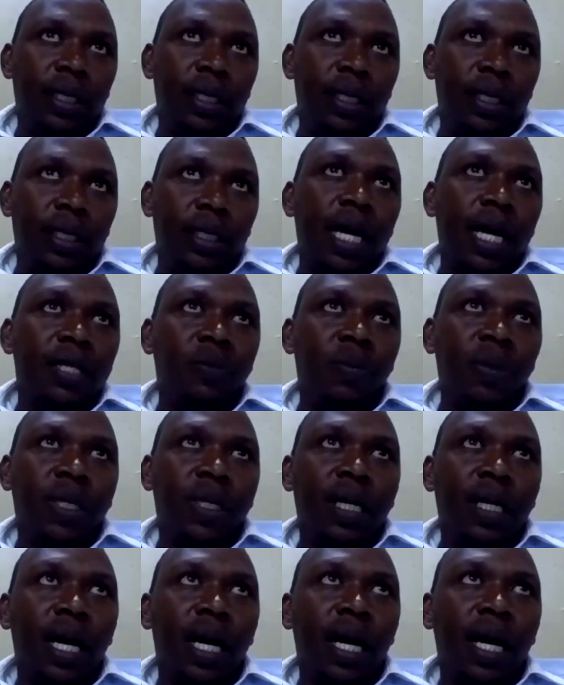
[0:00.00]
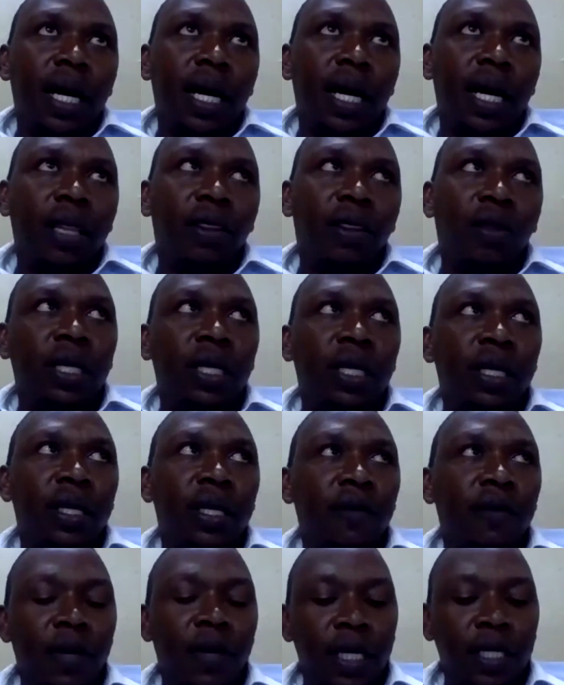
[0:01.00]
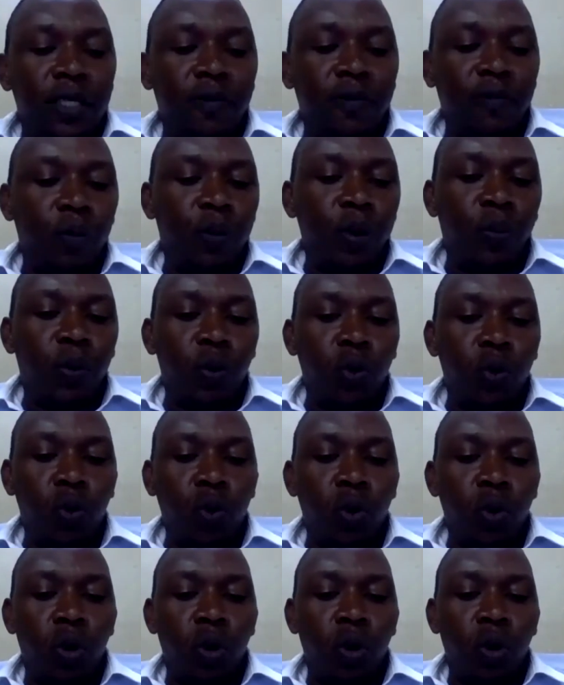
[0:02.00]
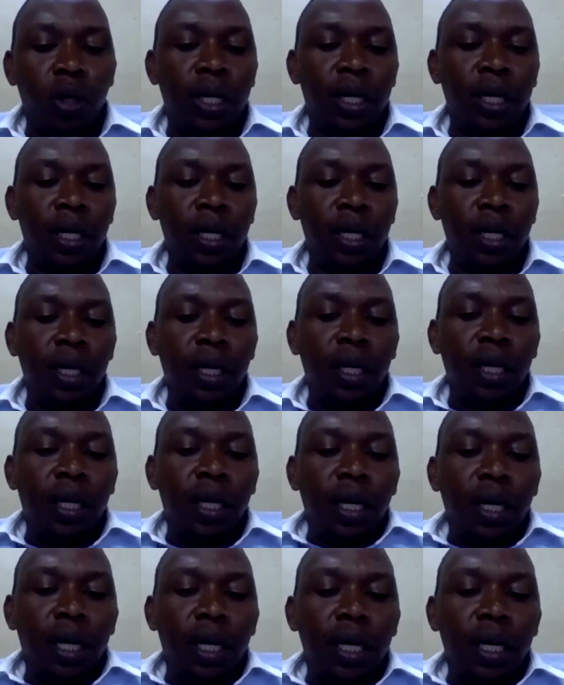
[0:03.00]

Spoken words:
it has been a thorn in the flesh for people who own